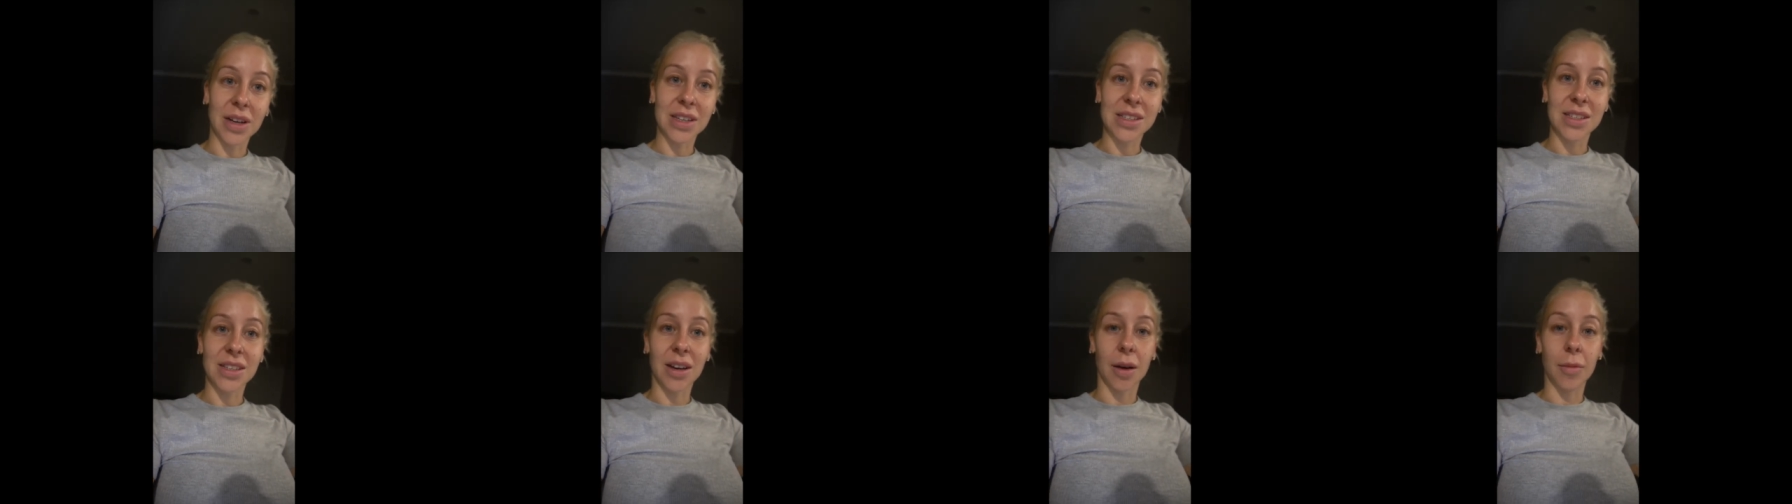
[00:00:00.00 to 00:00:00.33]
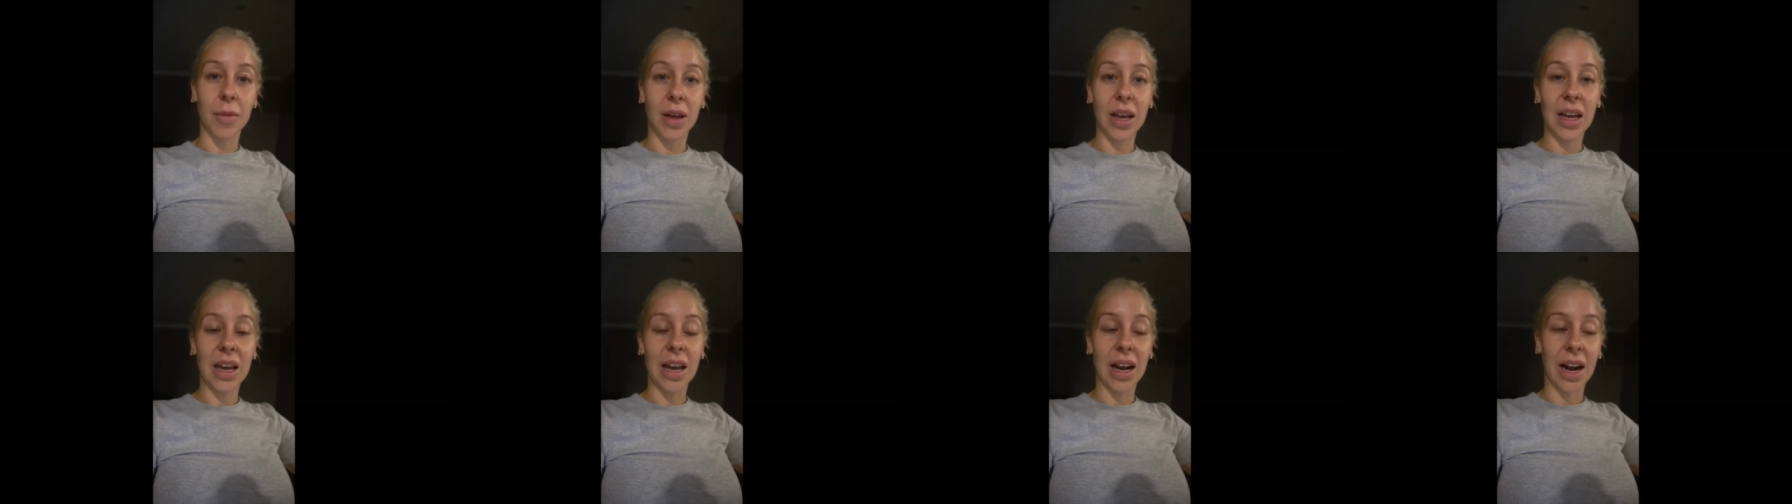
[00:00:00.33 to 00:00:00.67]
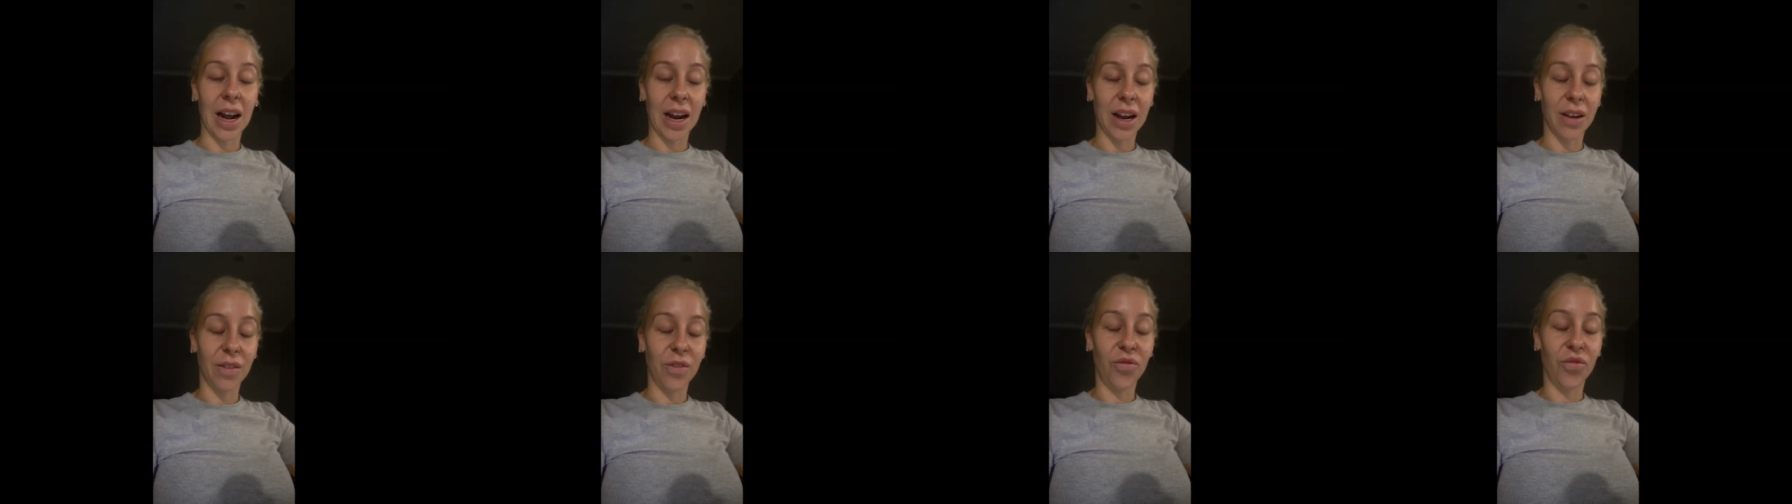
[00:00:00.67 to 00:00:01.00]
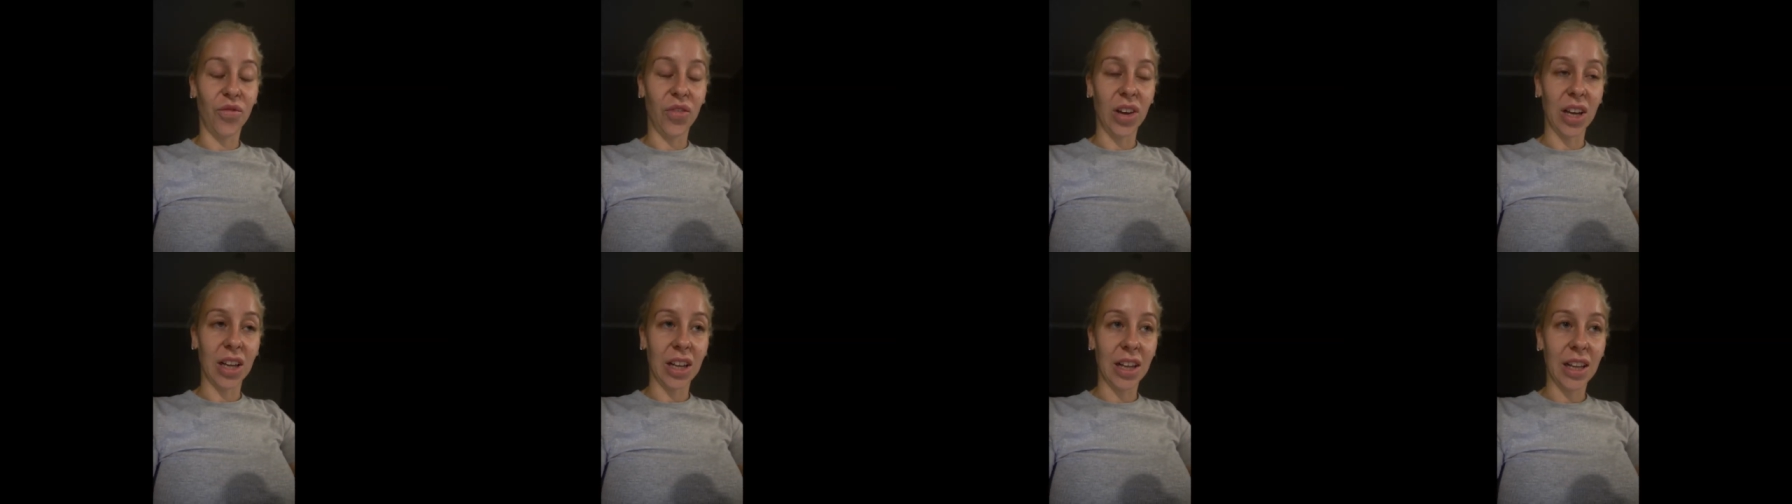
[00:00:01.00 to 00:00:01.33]
stomach and I could
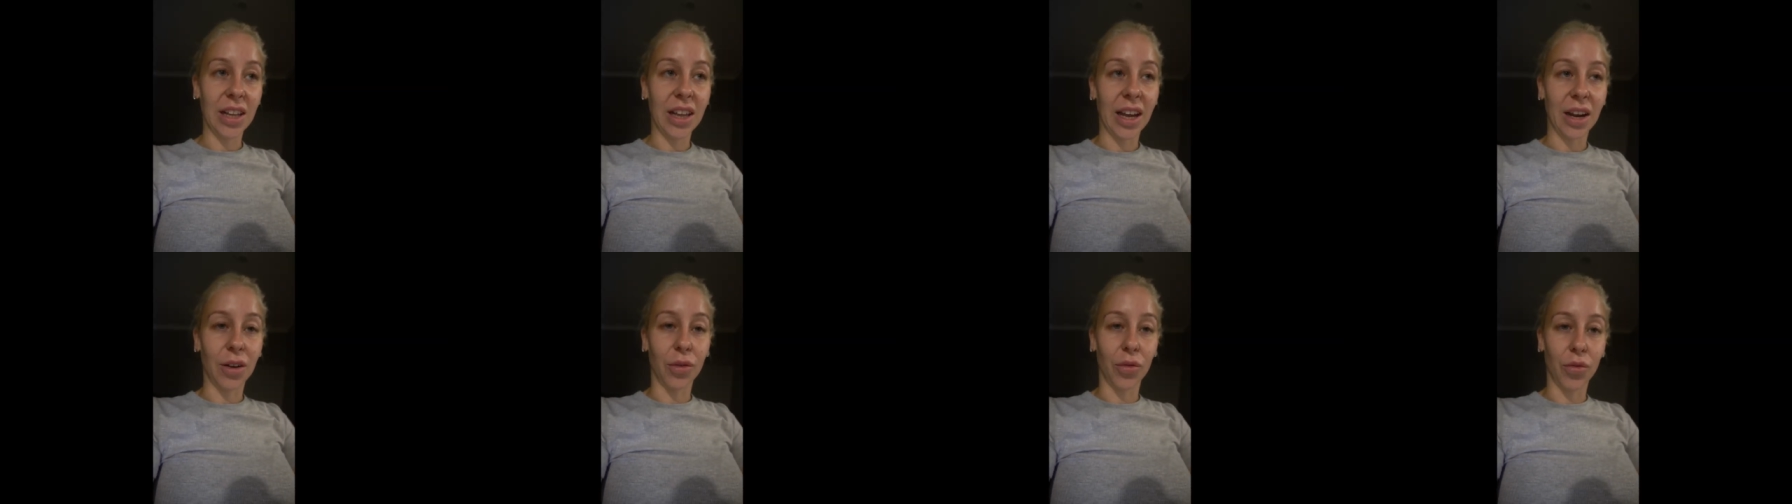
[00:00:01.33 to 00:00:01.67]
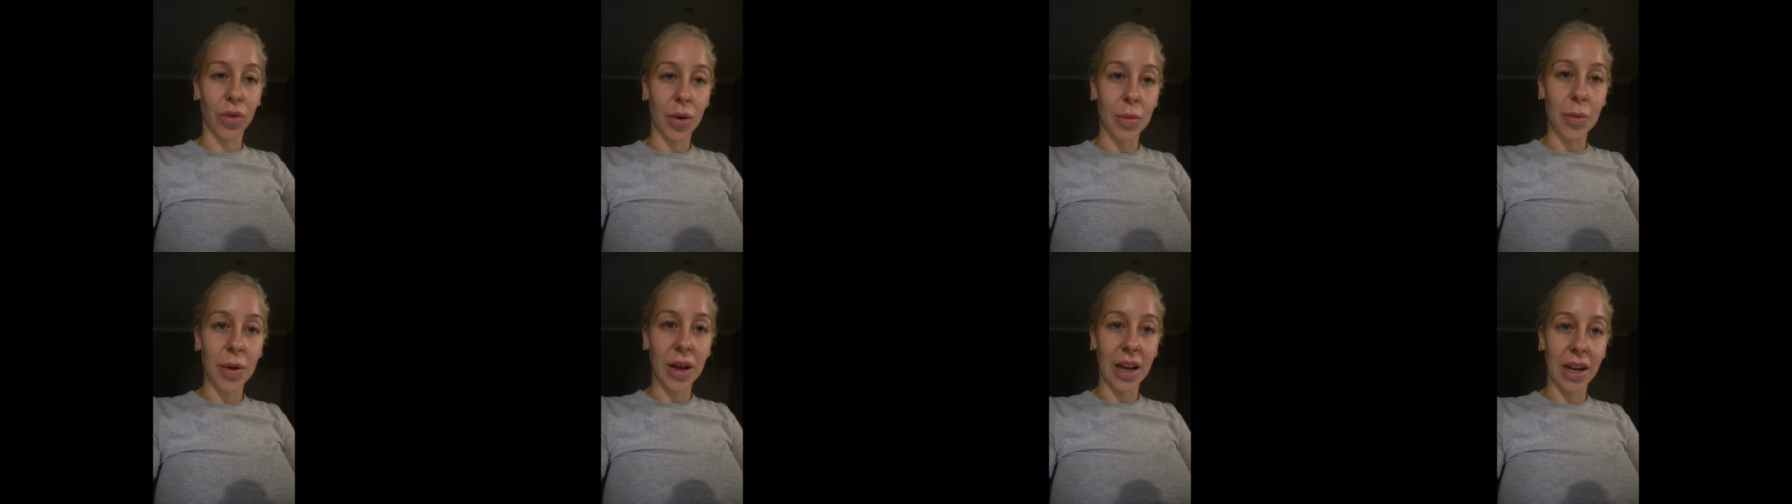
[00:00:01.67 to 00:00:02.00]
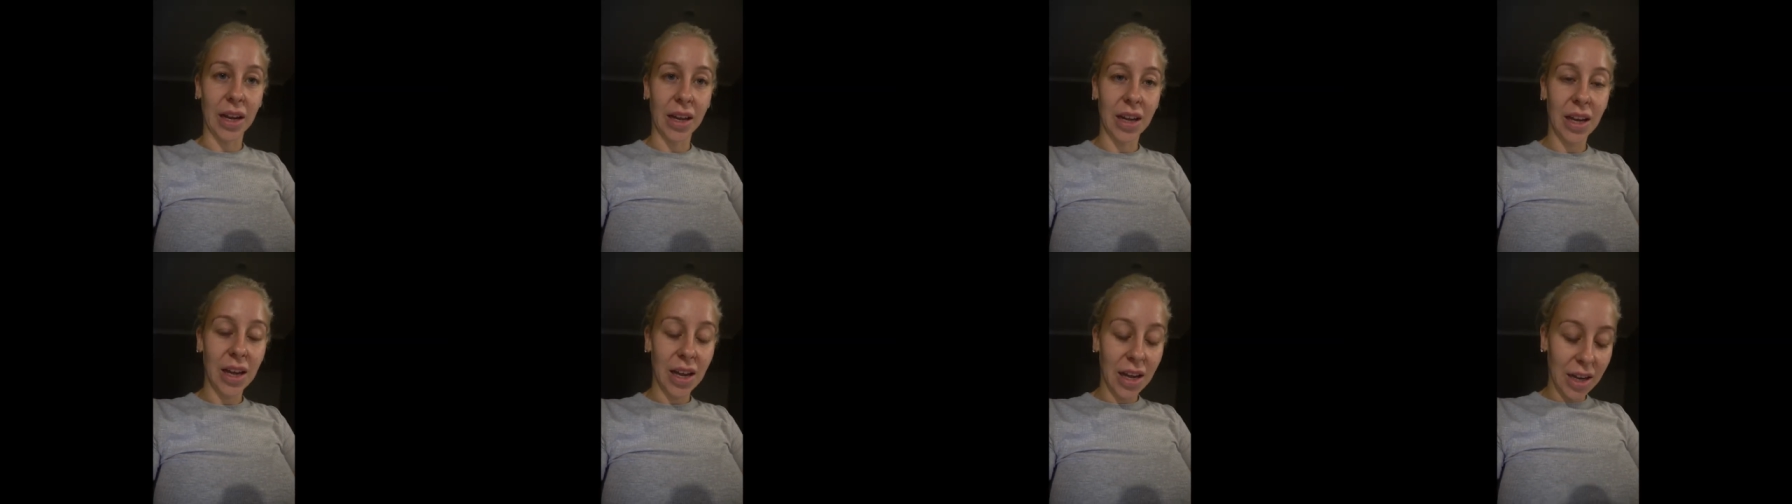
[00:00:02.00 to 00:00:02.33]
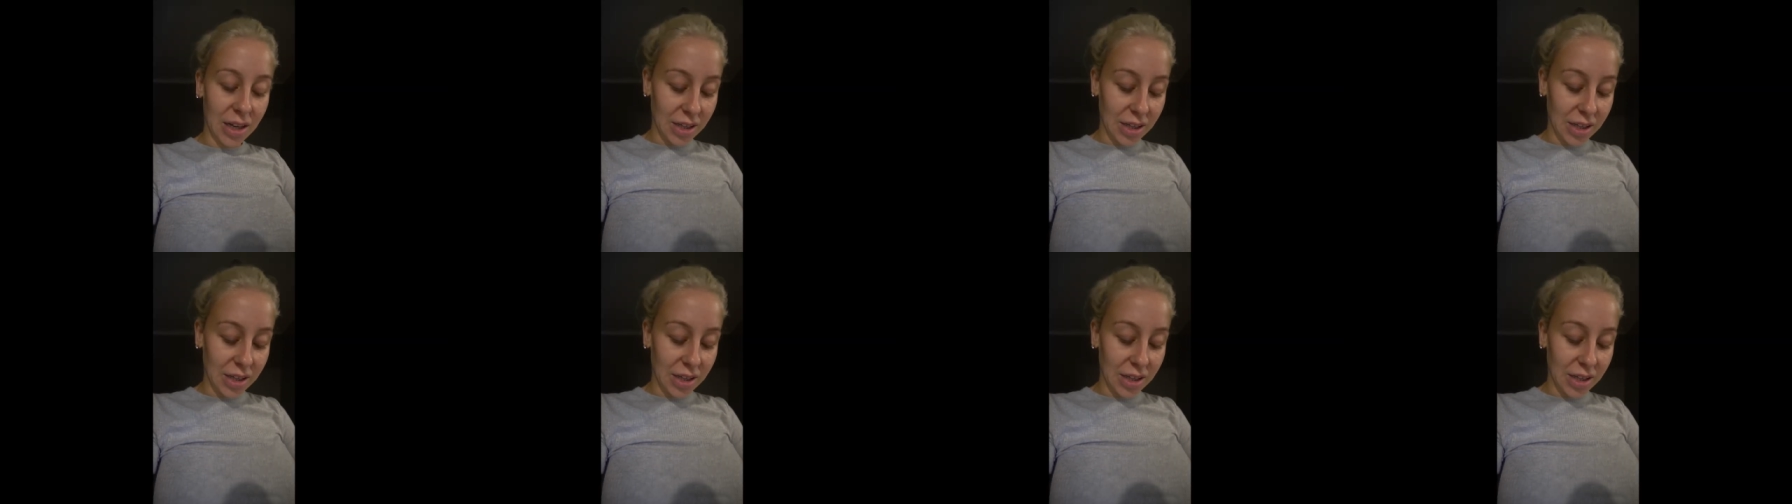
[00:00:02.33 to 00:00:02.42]
feel it like ripping